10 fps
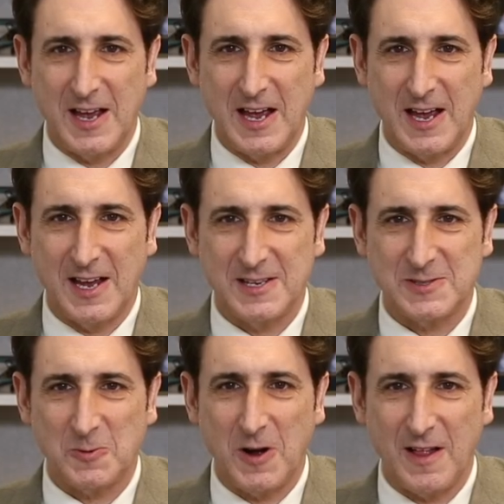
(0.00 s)

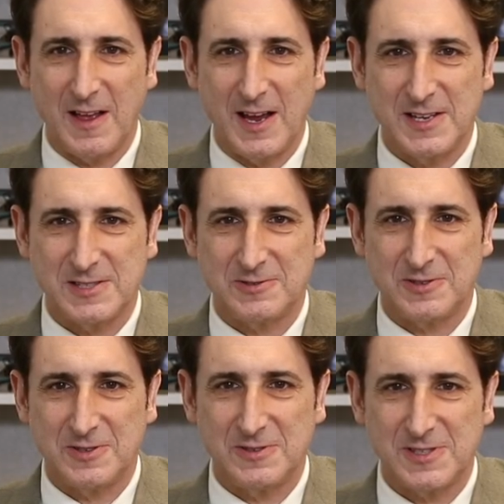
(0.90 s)
as well as
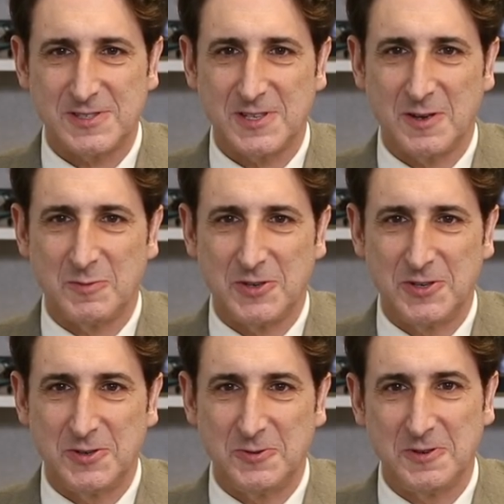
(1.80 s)
introduce some
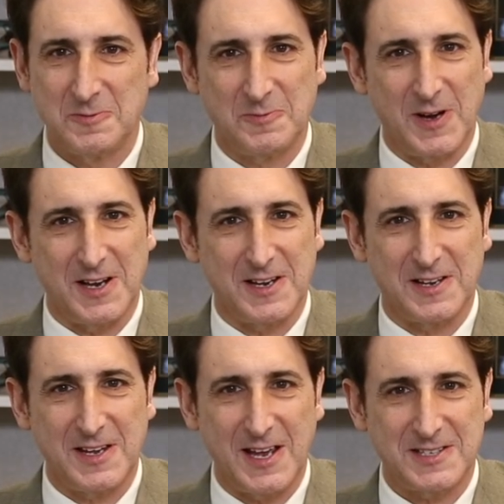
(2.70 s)
new but
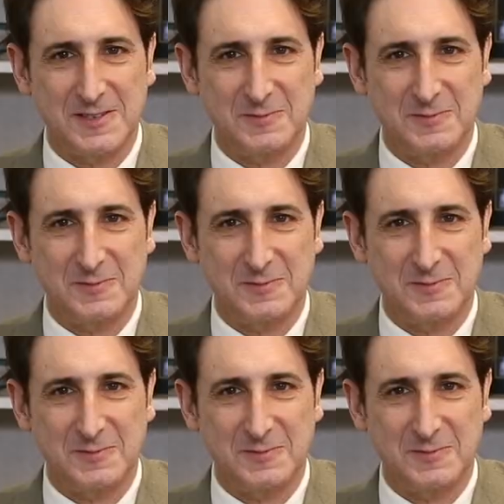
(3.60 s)
yet